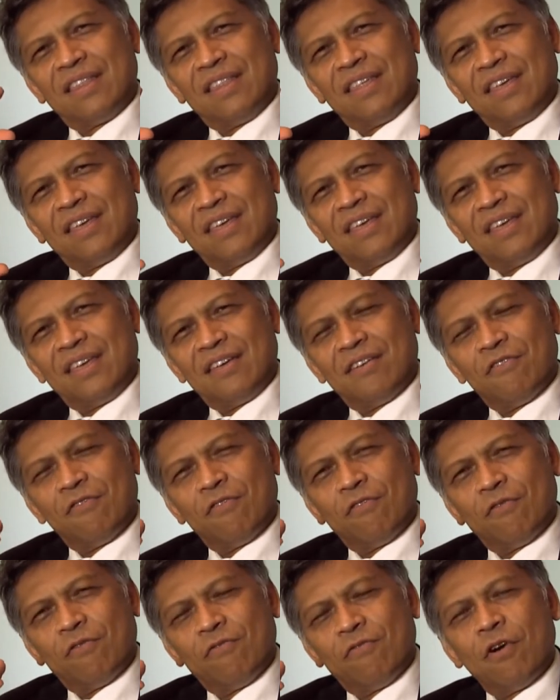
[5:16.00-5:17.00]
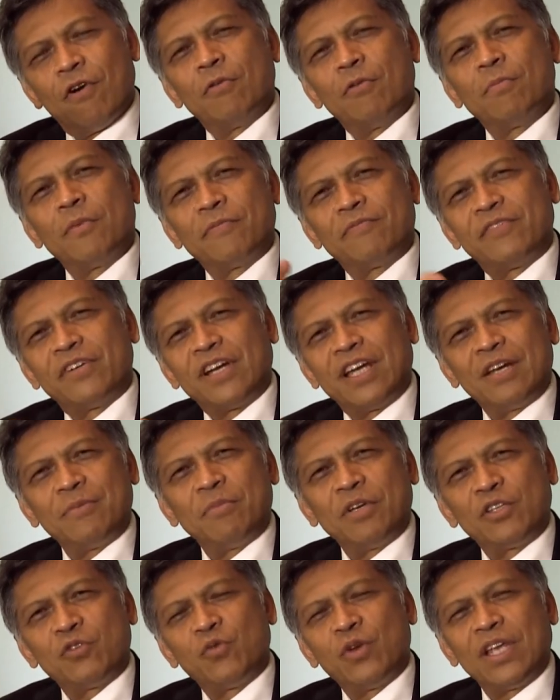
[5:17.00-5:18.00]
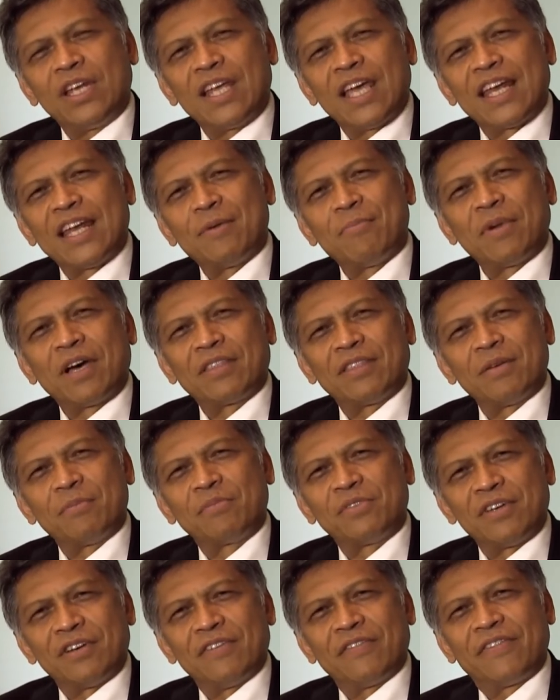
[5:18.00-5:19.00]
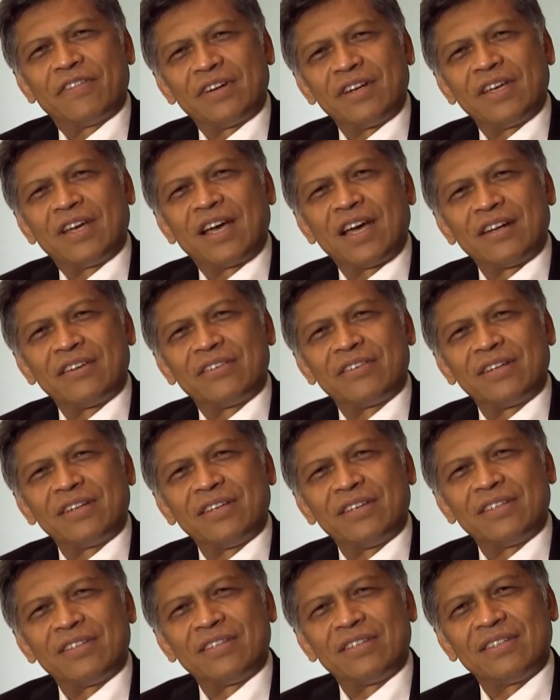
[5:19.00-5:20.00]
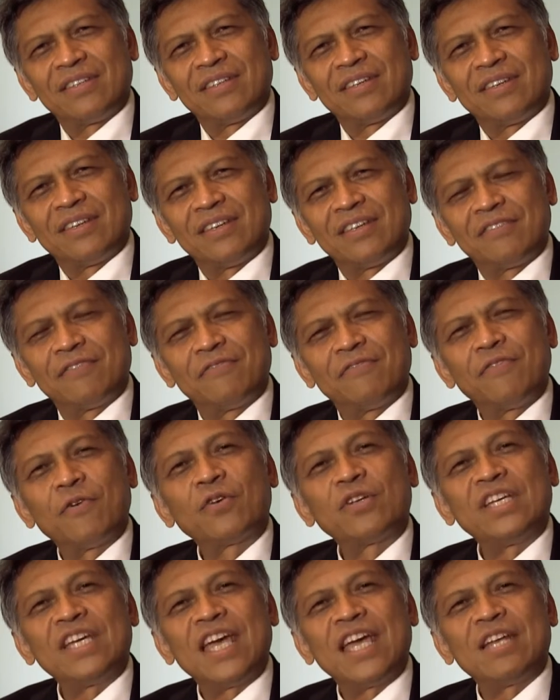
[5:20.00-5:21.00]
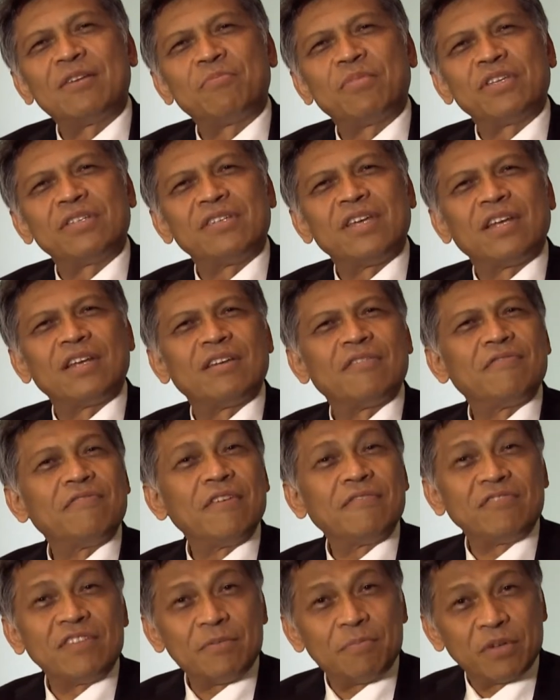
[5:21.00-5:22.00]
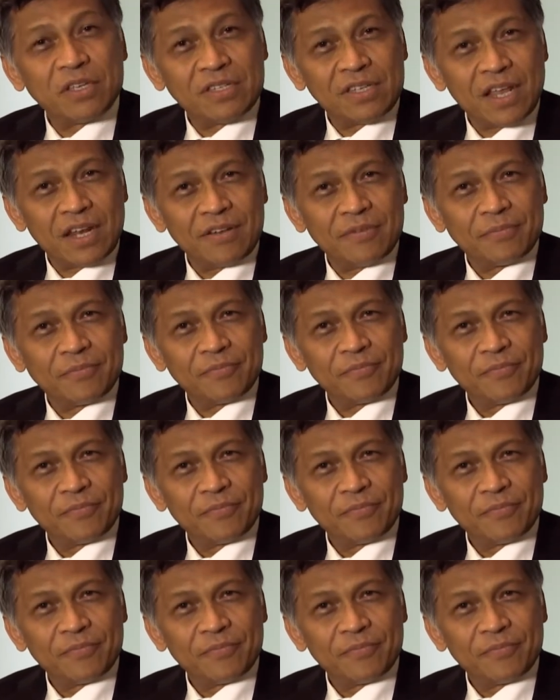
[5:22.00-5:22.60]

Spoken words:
the volume of trade between and among themselves, three countries, is 48% and 50%.